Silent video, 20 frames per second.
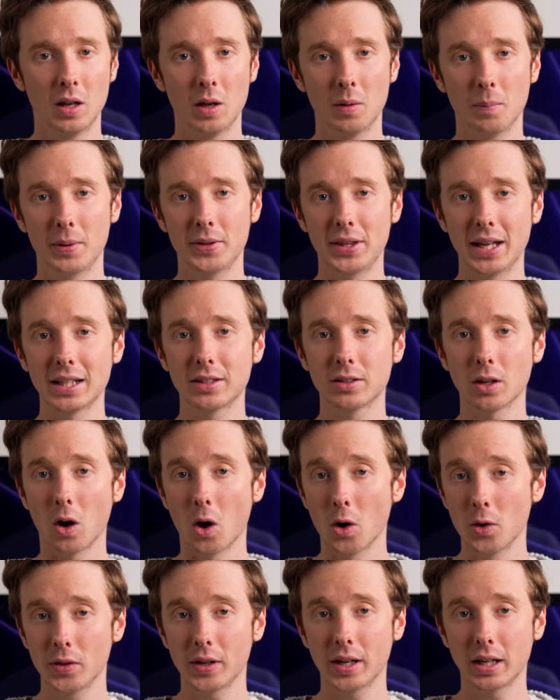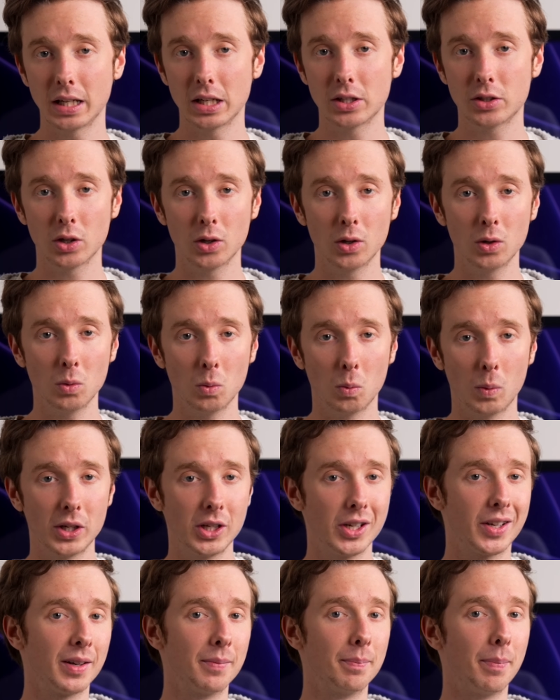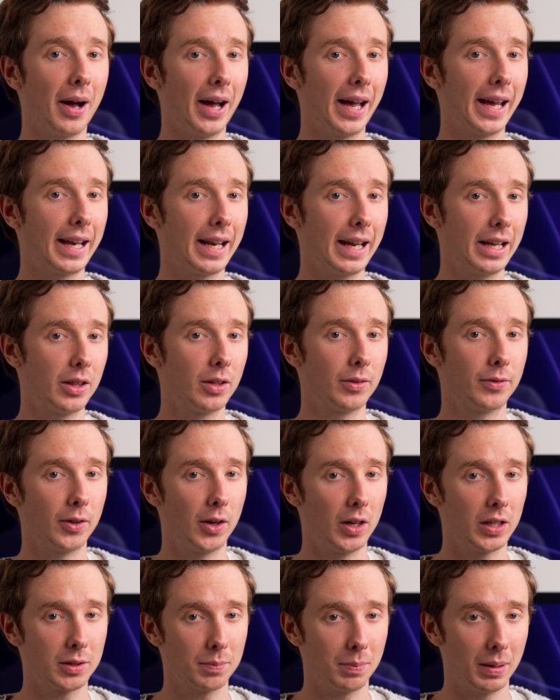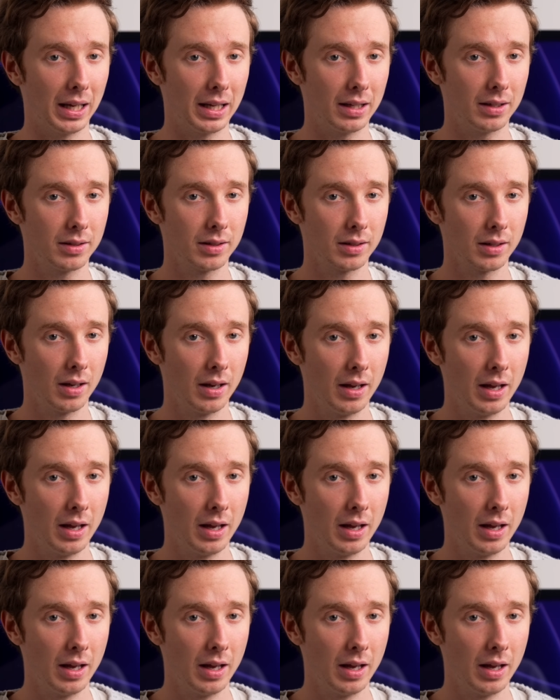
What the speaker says: But that's only an issue when you can buy it in the first place.